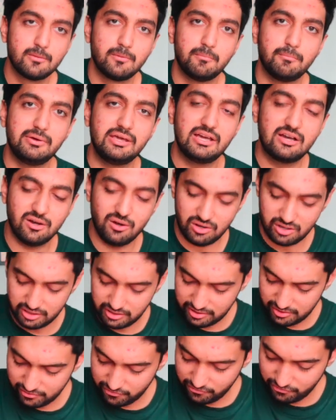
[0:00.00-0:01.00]
B chord,
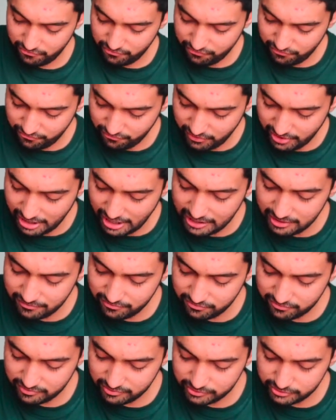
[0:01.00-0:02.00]

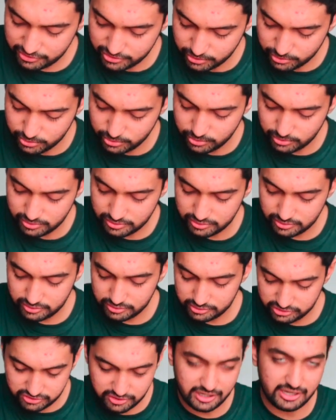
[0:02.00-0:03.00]
5,
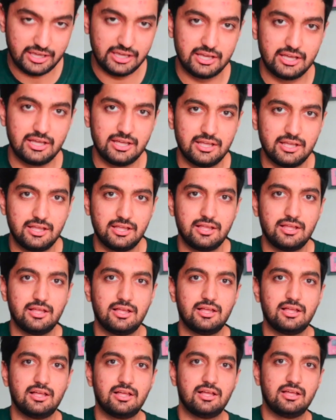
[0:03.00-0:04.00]
2, 3.
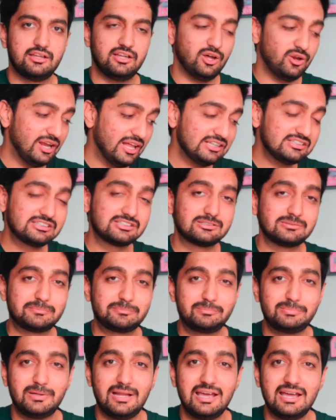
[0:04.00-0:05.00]
Now let's
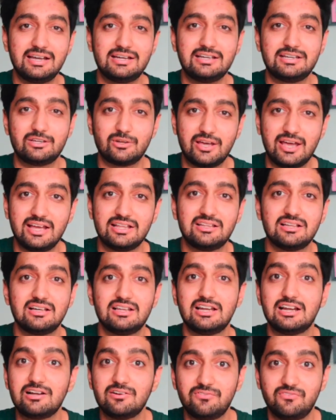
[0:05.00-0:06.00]
play it together a
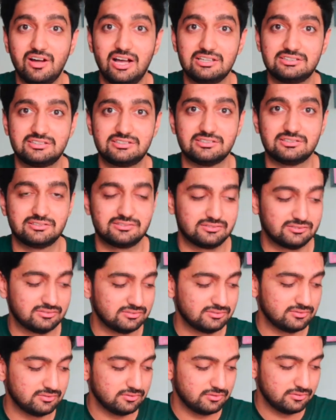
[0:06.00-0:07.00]
little faster.
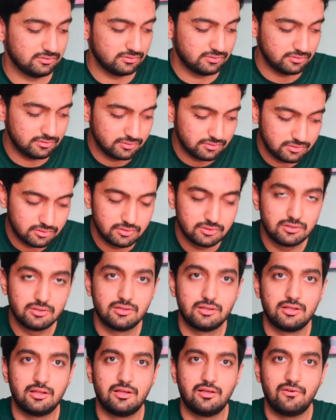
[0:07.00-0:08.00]

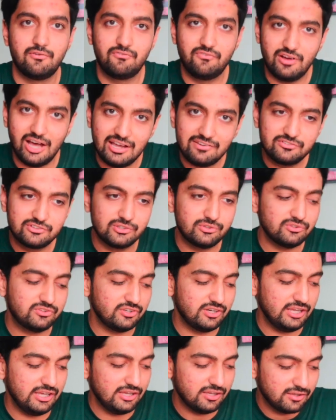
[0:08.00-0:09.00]
5, 2,
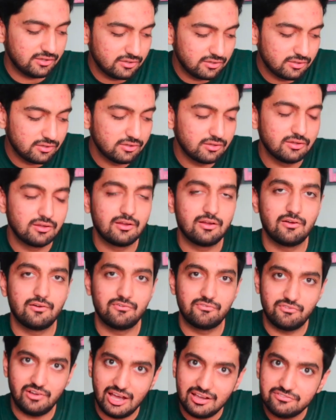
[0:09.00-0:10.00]
3,
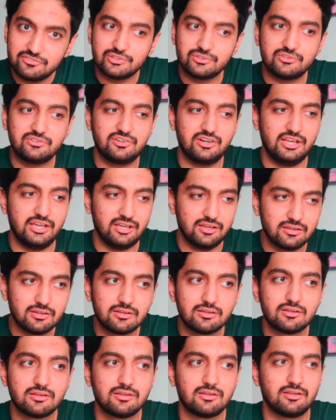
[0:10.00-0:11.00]
5, 2, 3,
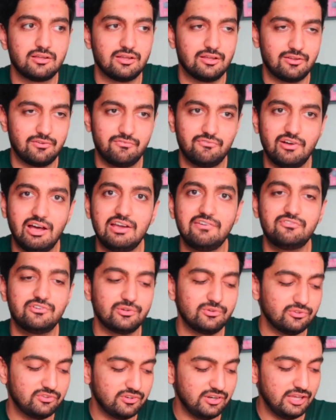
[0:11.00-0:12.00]
5,
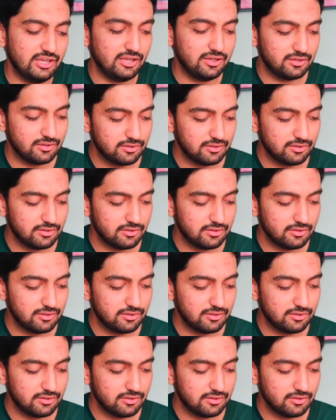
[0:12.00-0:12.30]
2, 3,